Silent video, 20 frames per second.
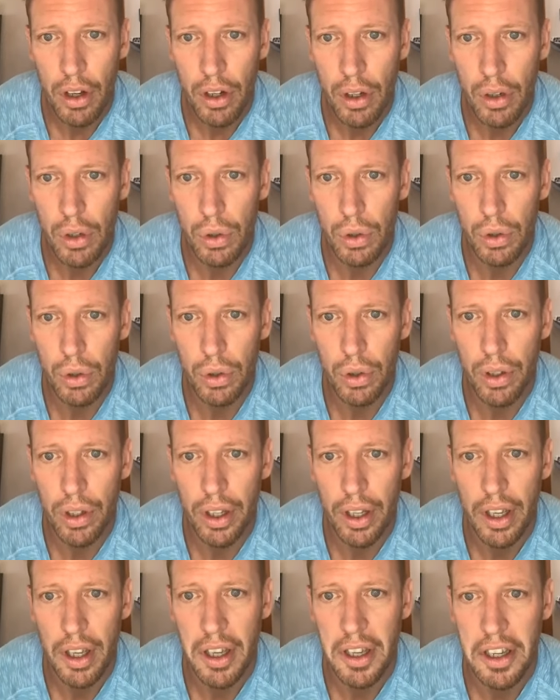Cool.
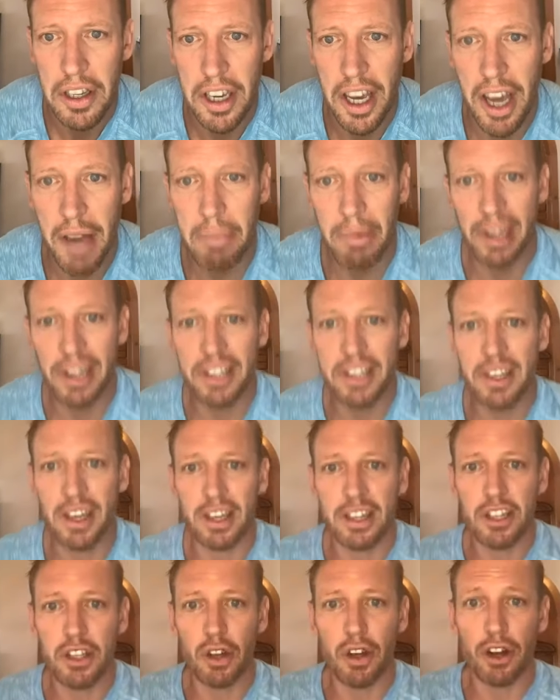Yeah, Melissa
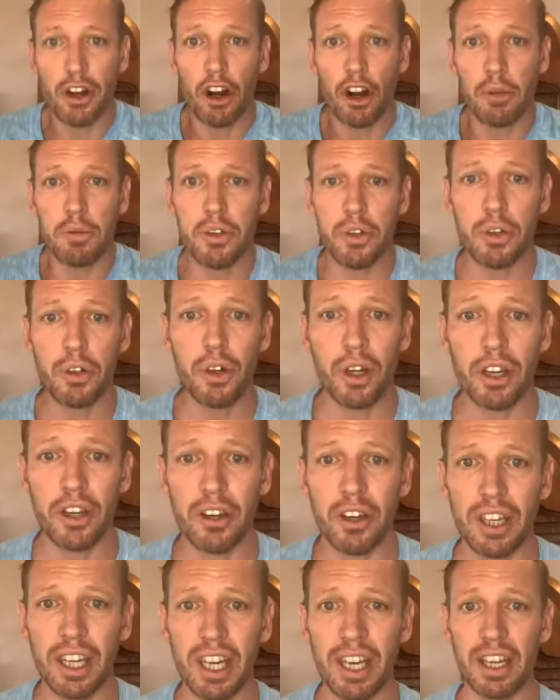has started homeschooling
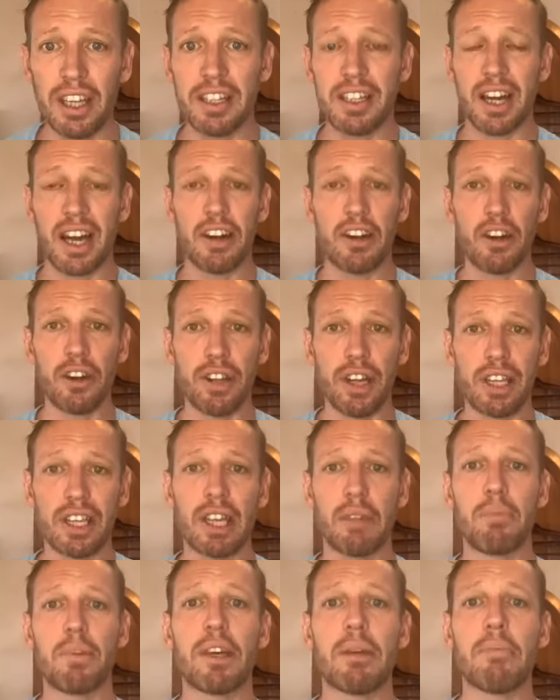her kids. I know that
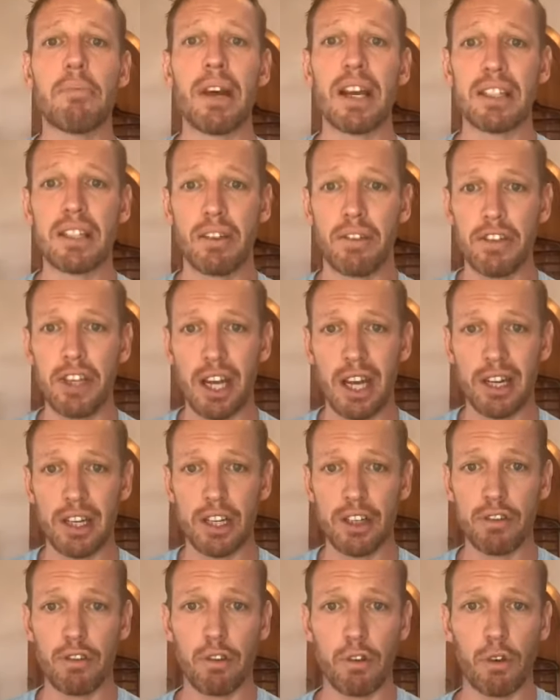can be a massive
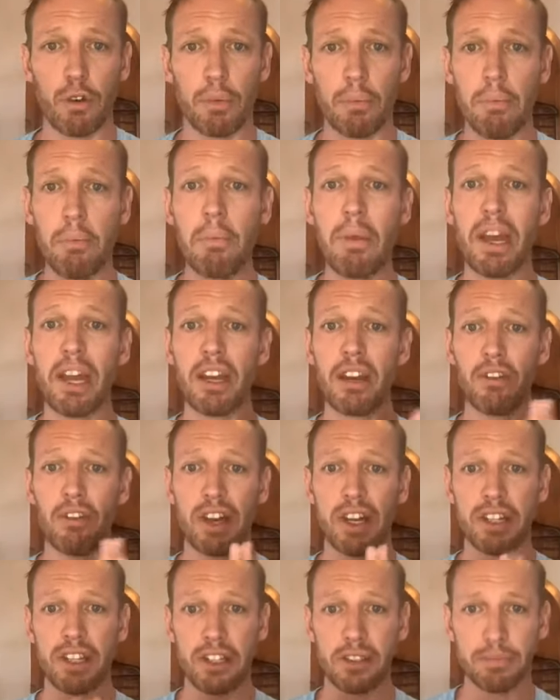challenge for many of
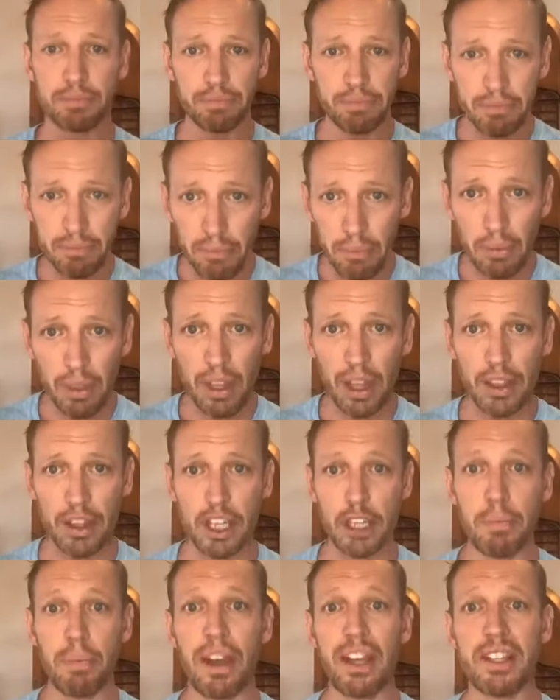us. The
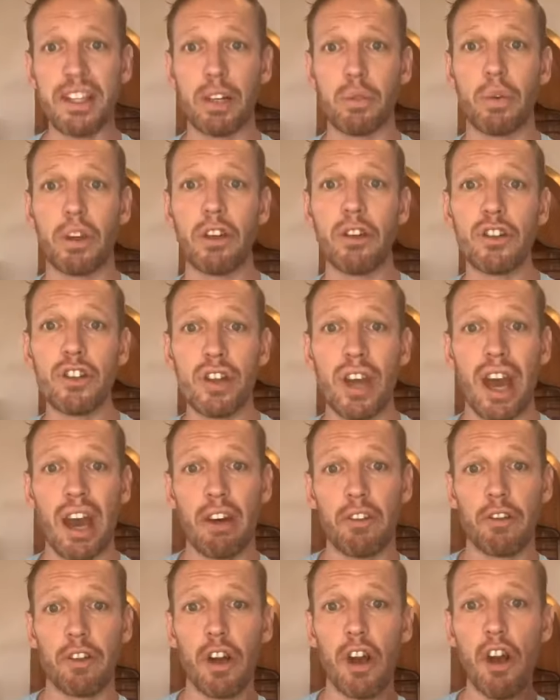space that we used to
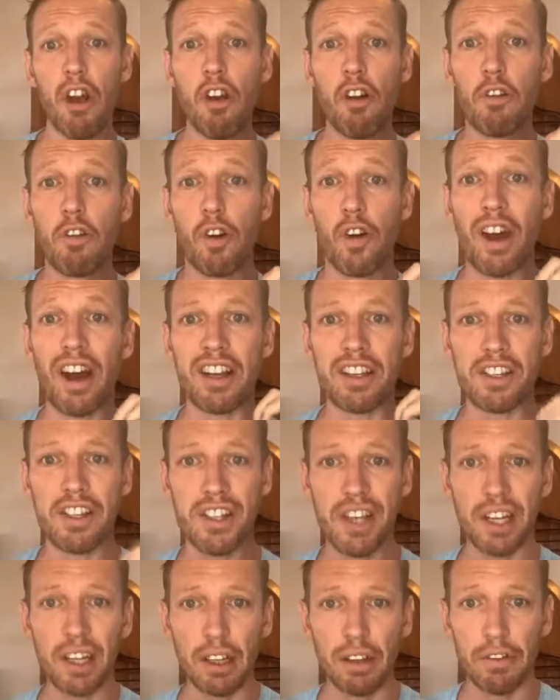have for
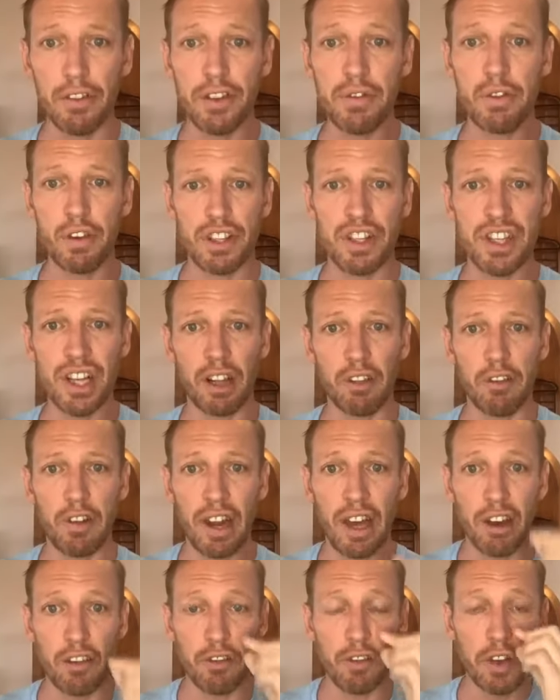ourselves, for
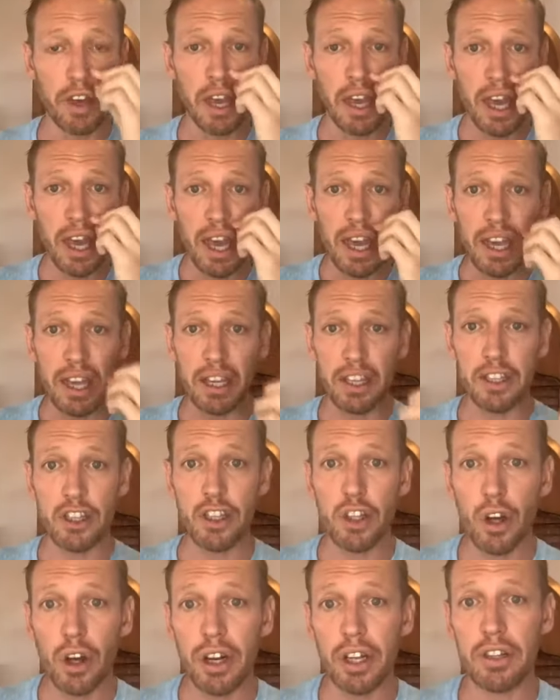self-love, is
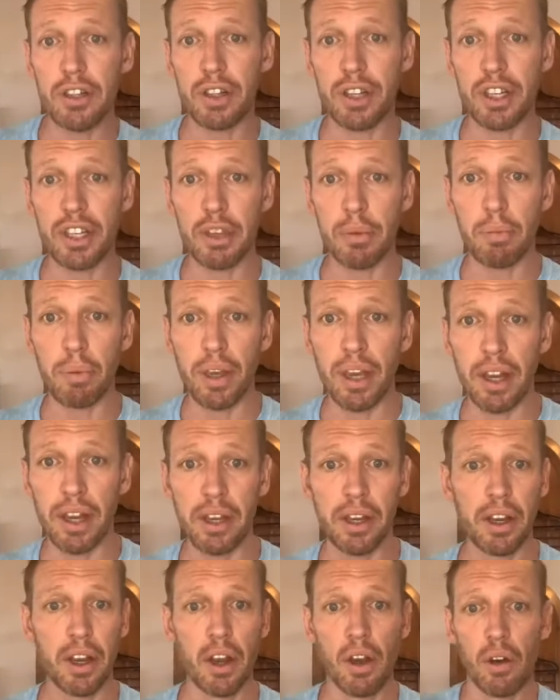starting to
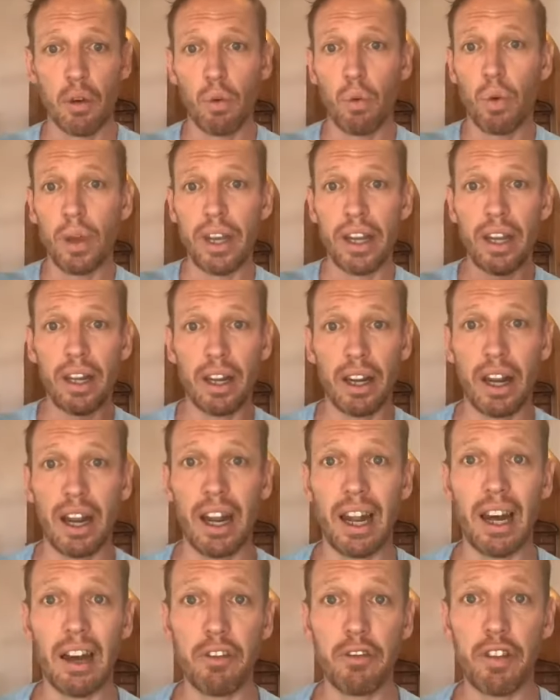disappear. We
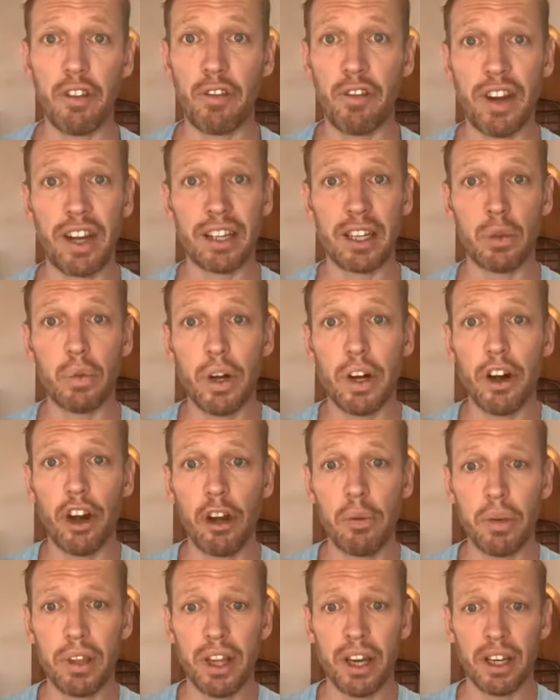love the fact that we're at
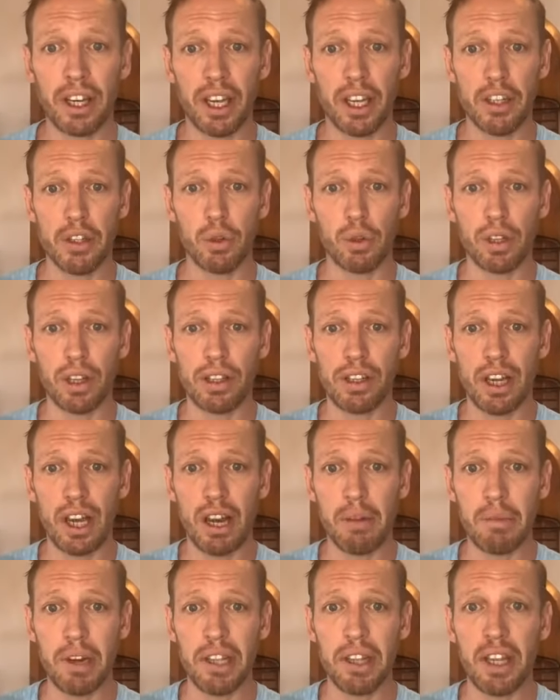home with our kids all the
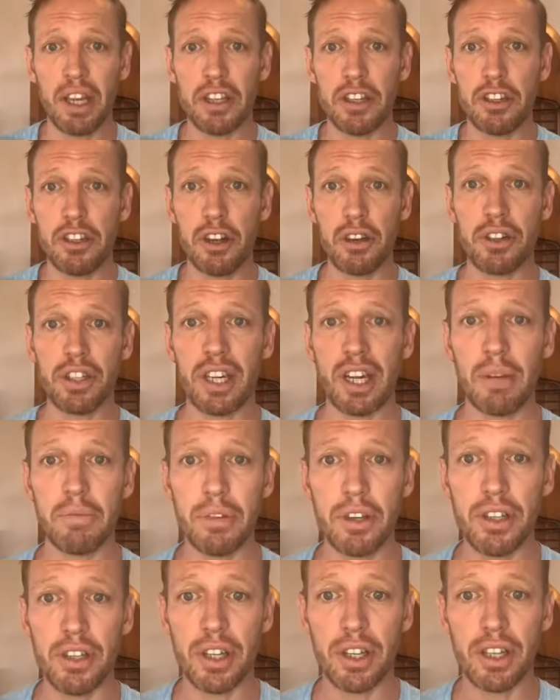time and there's no time
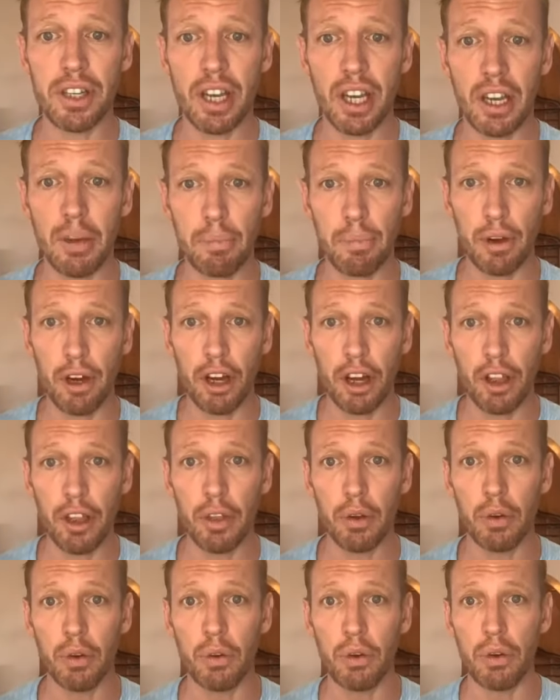to sit and take a bath
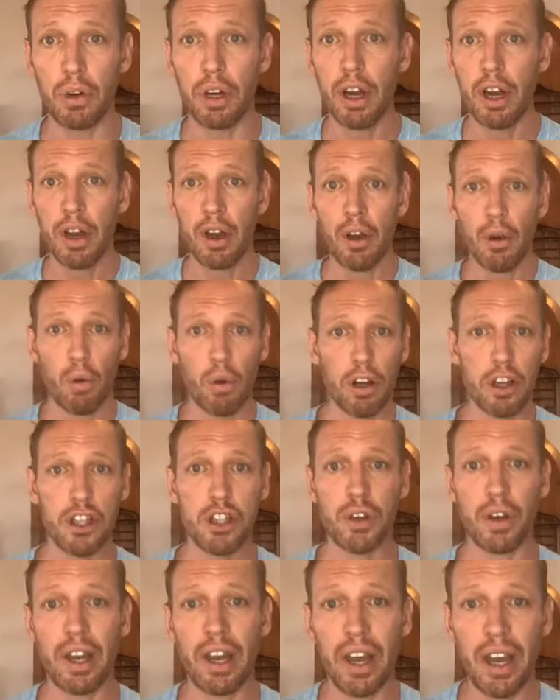or wash
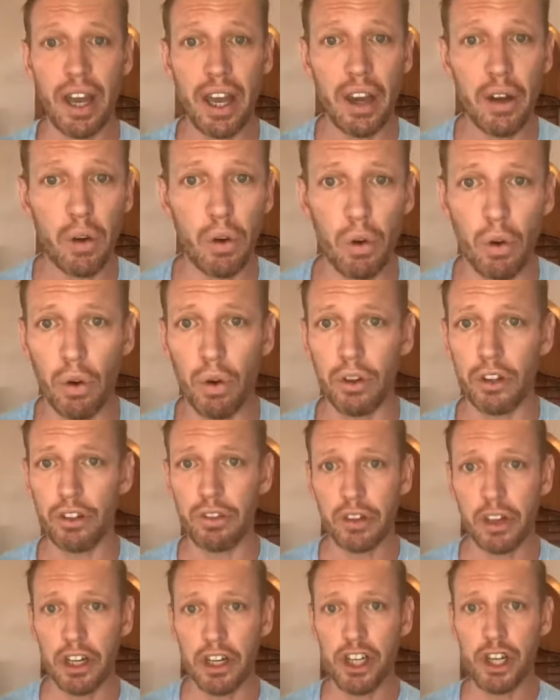your hair, or you've
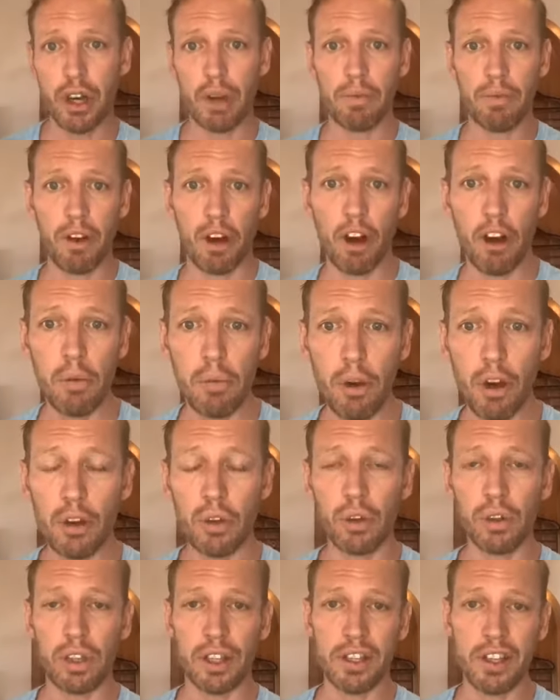got to show up for homework
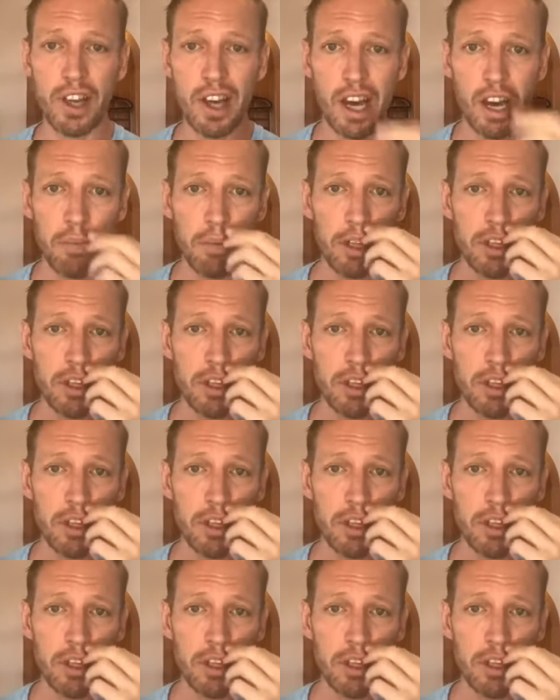all the time.